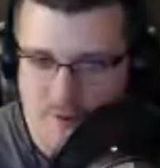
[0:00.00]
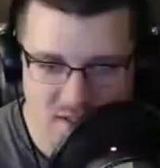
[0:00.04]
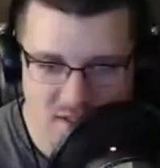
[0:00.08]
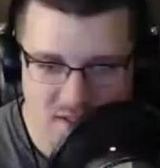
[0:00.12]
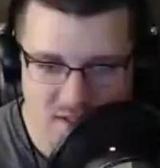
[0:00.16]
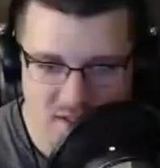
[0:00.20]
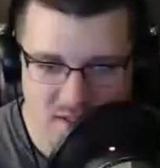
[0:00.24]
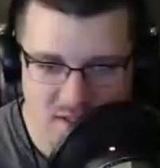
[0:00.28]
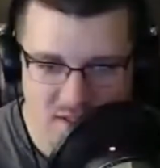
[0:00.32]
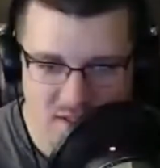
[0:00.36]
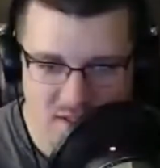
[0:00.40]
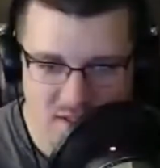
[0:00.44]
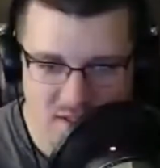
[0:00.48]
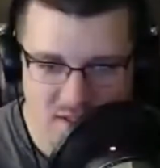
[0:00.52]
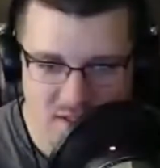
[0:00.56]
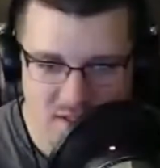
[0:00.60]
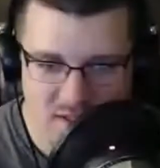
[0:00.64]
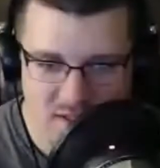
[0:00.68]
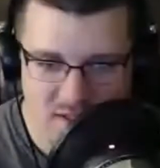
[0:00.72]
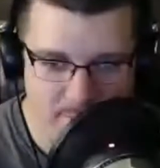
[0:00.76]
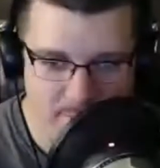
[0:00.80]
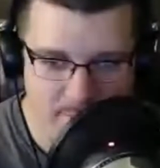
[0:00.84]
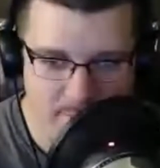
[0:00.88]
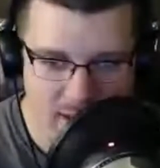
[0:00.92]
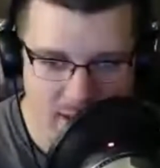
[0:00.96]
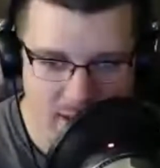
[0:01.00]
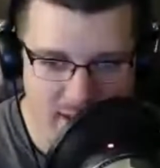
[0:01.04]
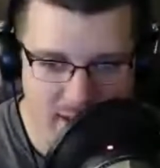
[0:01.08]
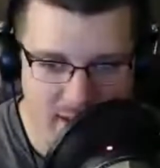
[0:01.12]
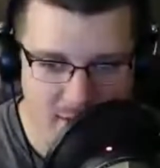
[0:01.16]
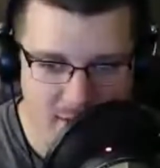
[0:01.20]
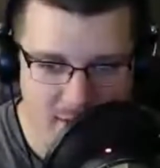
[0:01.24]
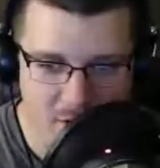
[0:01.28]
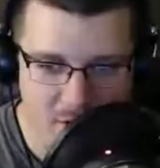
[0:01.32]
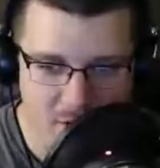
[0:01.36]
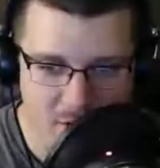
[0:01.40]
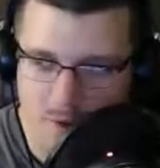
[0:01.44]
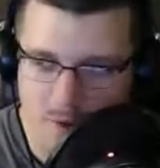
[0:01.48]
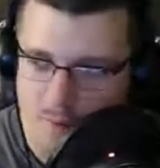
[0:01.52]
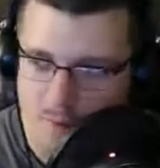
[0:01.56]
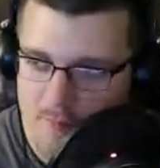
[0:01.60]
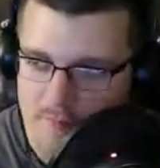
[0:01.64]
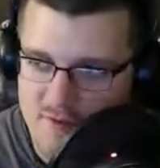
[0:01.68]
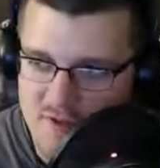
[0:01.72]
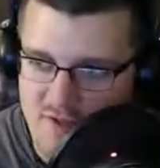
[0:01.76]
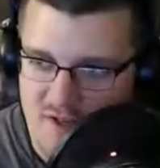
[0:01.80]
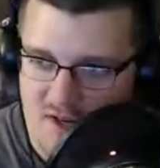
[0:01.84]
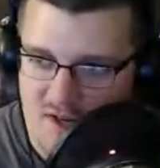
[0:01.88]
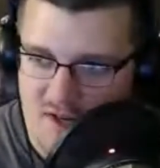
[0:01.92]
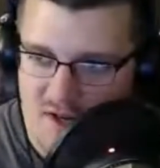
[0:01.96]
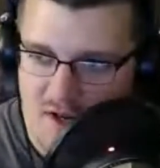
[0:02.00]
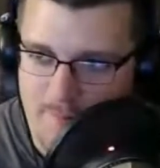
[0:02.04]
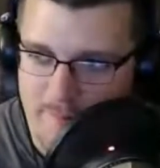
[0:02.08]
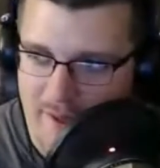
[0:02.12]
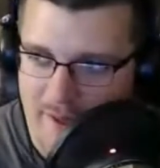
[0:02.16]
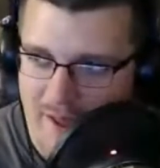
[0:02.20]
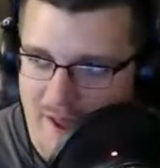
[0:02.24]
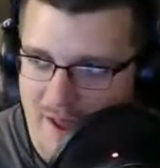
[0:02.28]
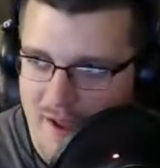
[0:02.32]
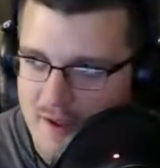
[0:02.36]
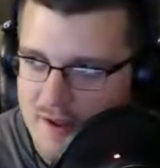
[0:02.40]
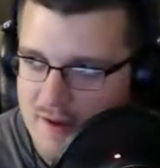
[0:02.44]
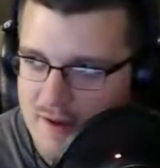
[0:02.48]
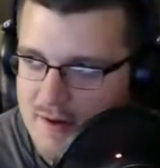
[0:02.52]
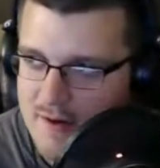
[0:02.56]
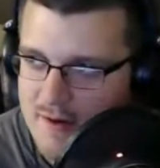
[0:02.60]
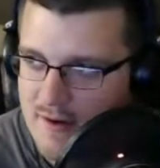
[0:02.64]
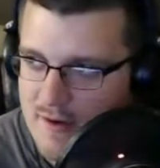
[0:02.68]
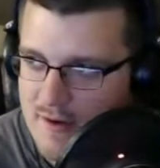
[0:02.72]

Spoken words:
that there's hope for a Magikarp to come back and